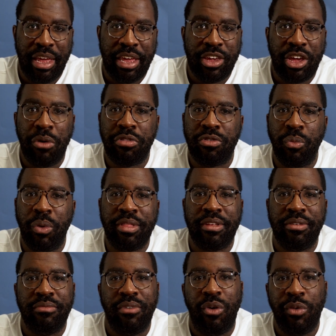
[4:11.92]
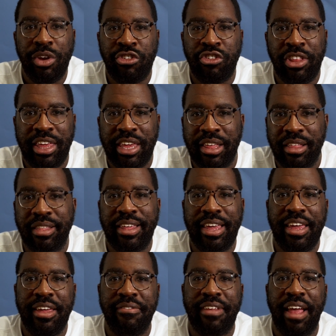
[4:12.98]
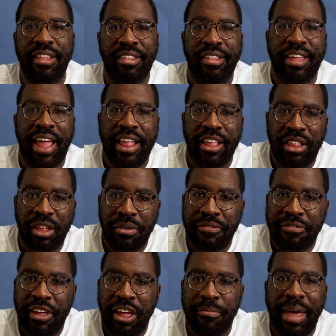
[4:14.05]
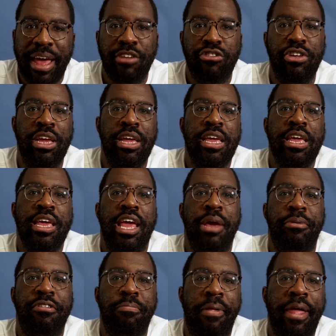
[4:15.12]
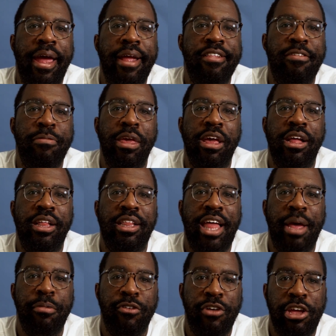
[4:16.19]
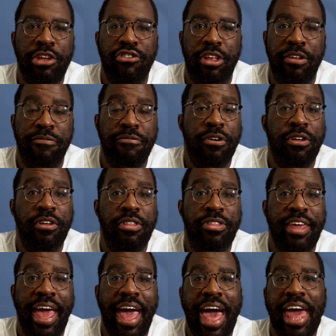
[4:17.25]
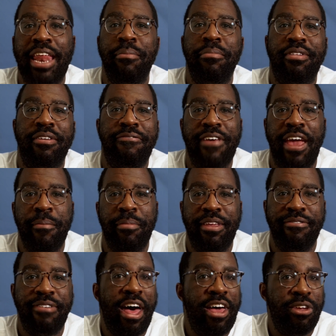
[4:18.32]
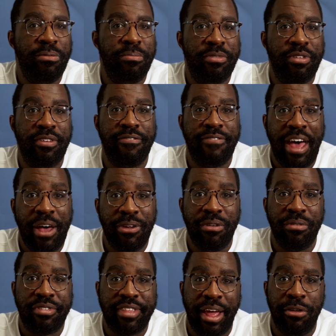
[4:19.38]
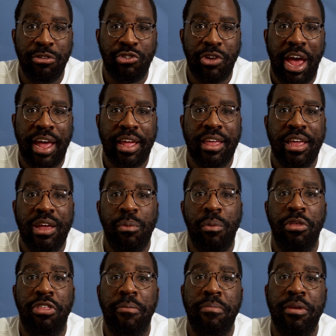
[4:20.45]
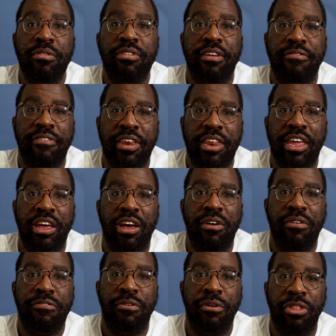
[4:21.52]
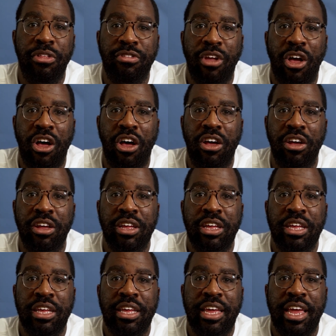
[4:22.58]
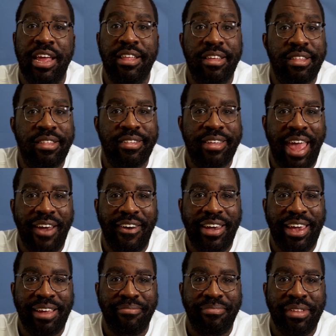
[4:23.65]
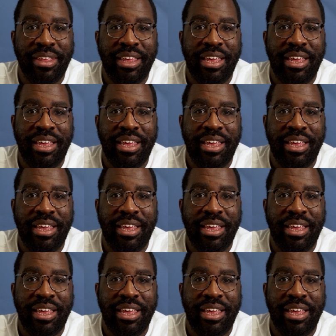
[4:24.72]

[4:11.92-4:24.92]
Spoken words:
And Ghost wasn't originally conceived as a standalone film. Actually, it was planned to be a collaboration for the Addams Family Values soundtrack with a music video for the song Is It Scary?